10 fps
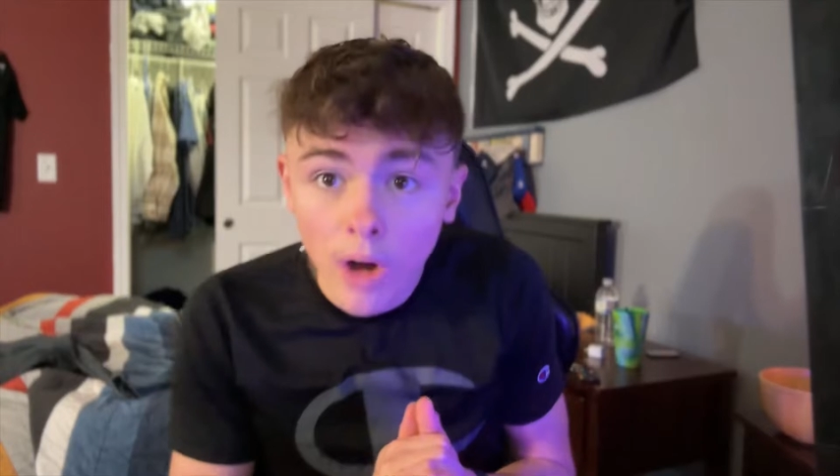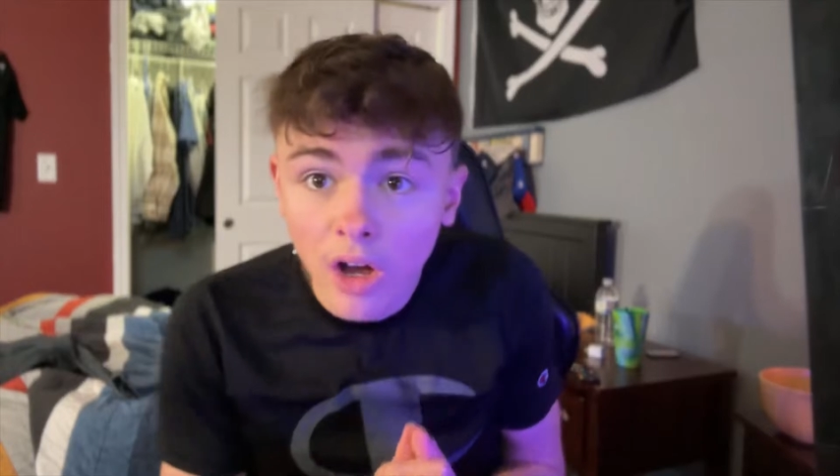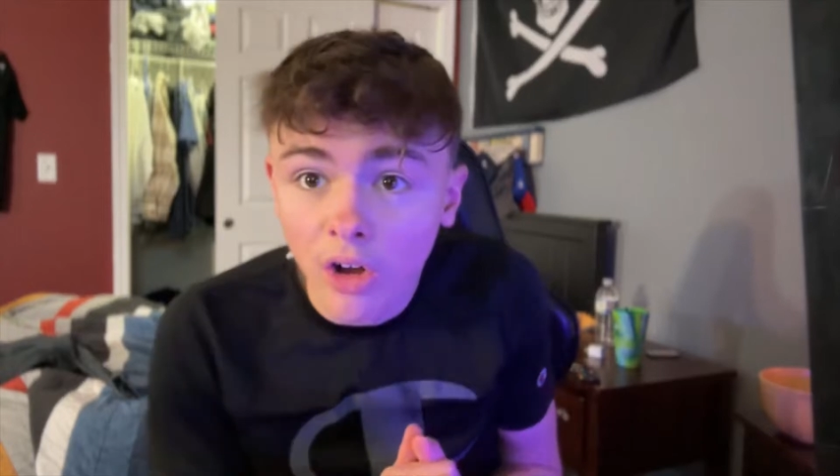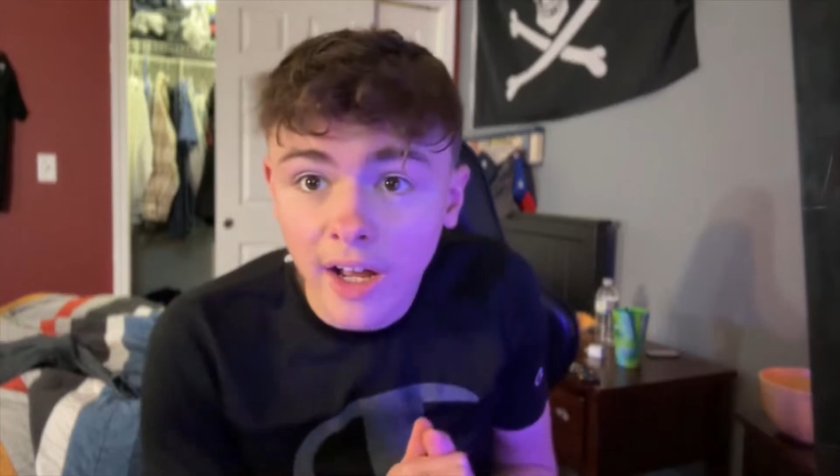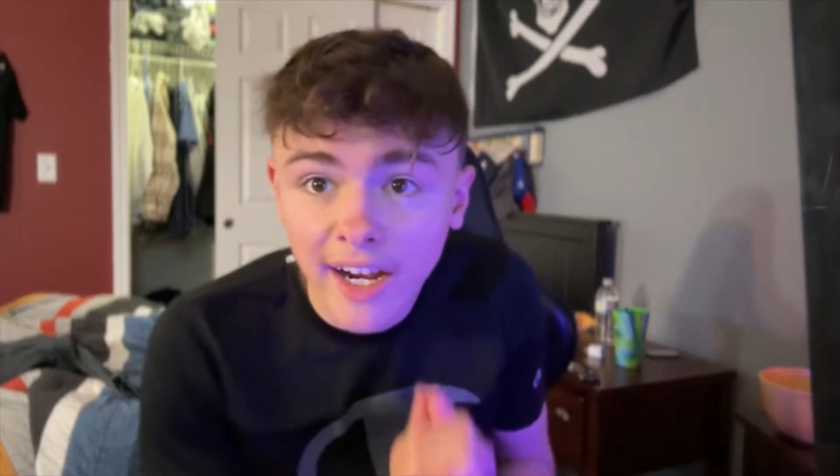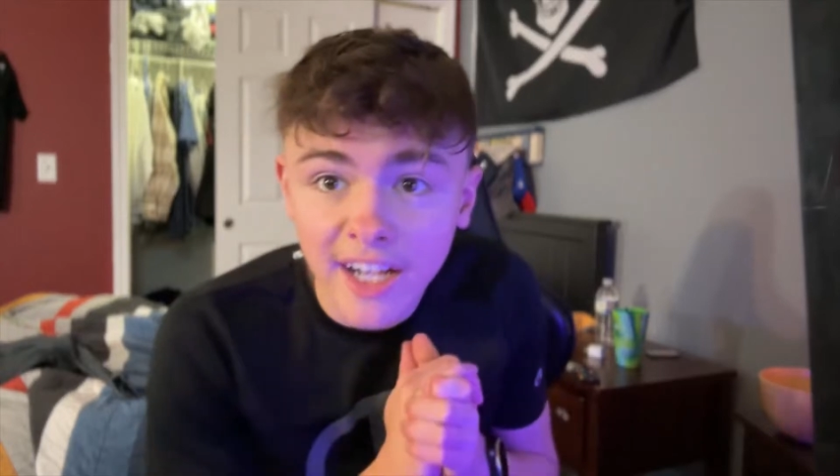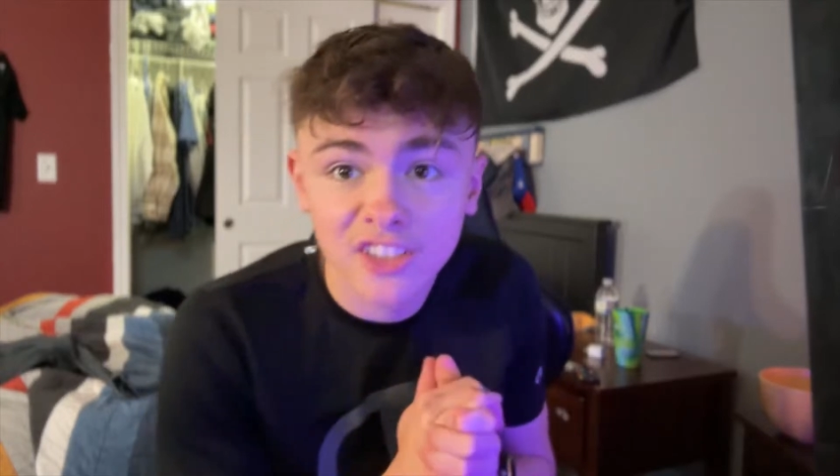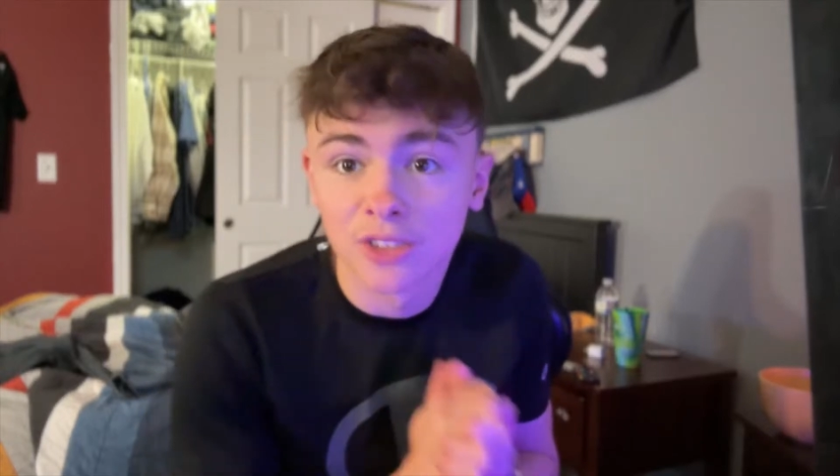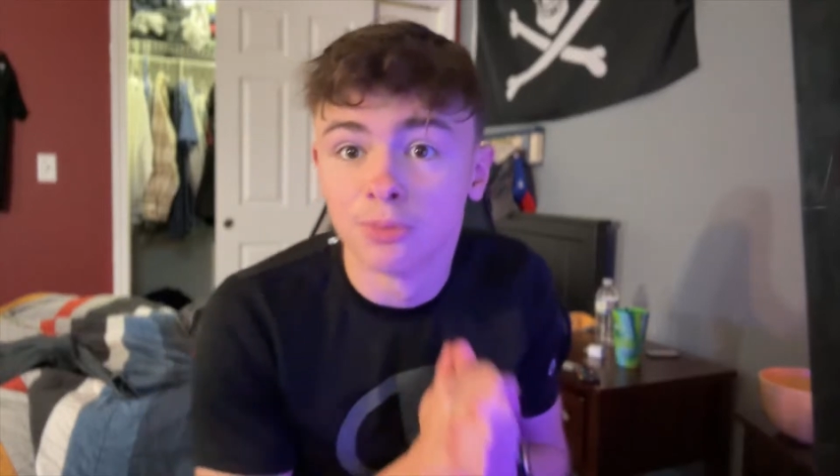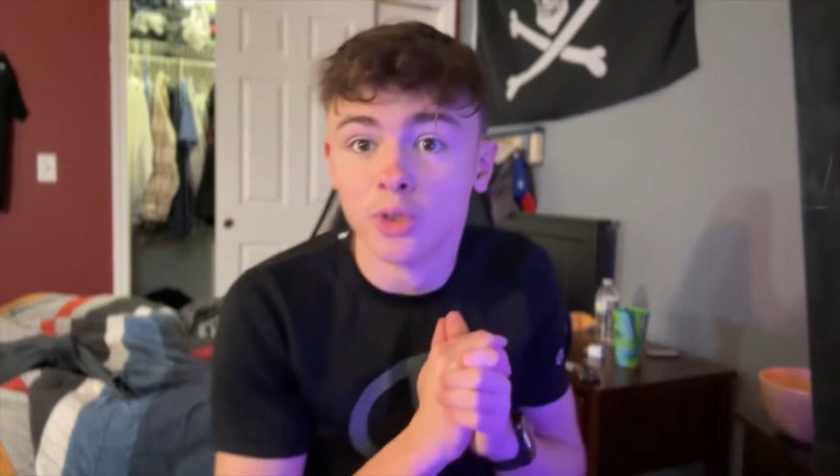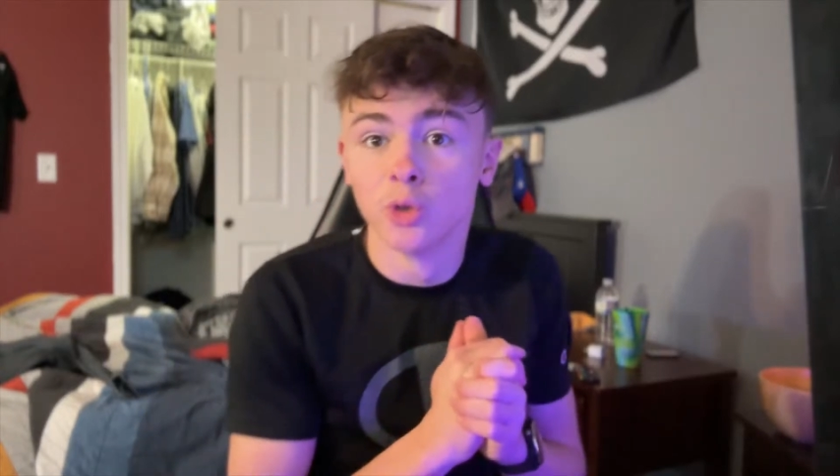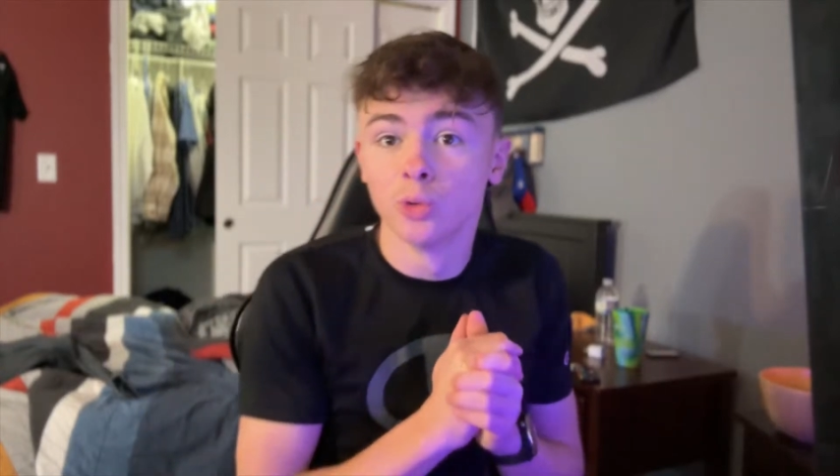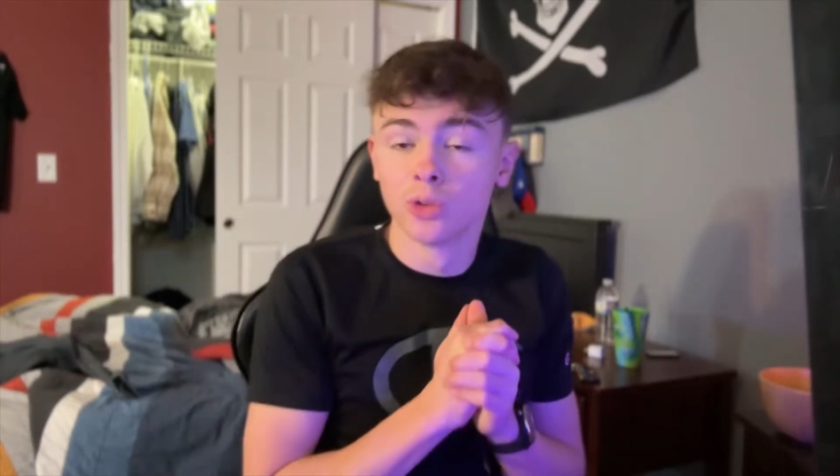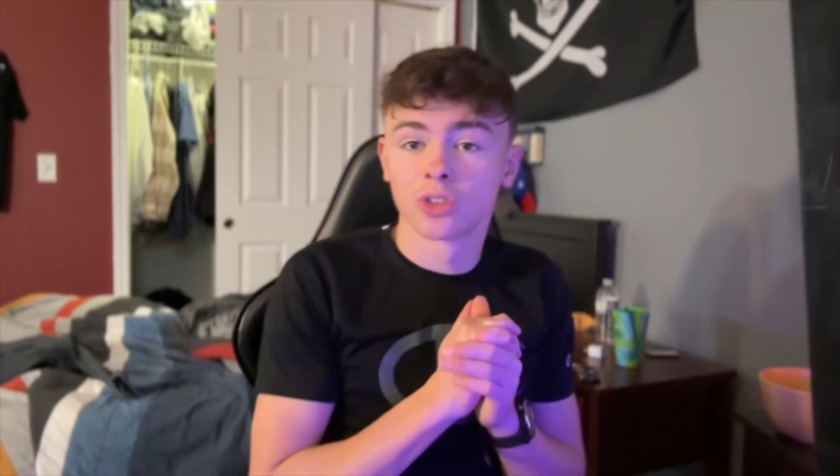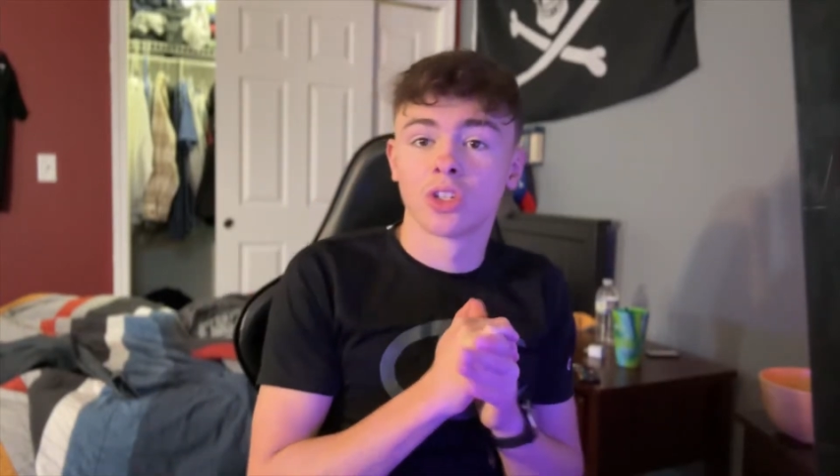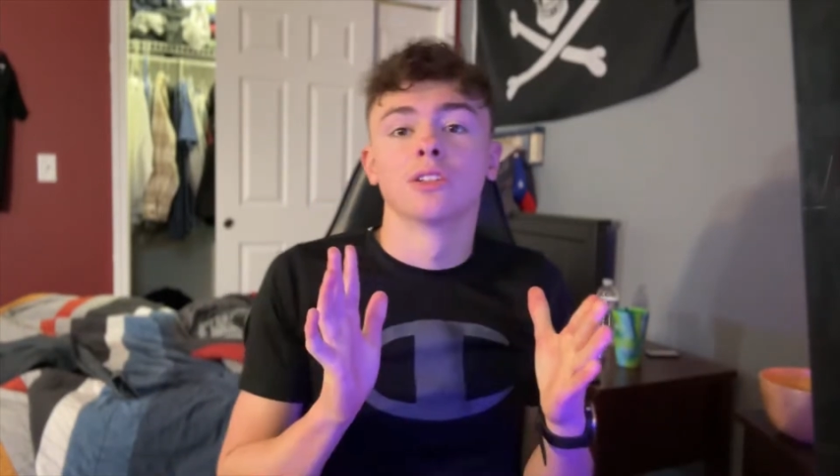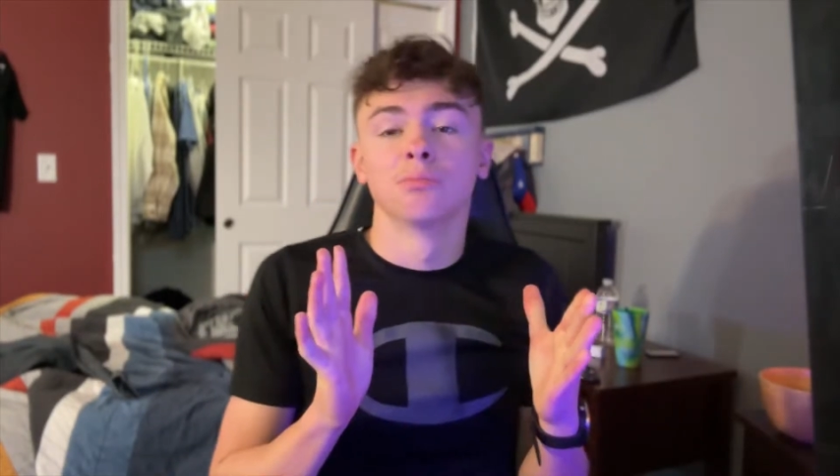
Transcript: Well, I got some news.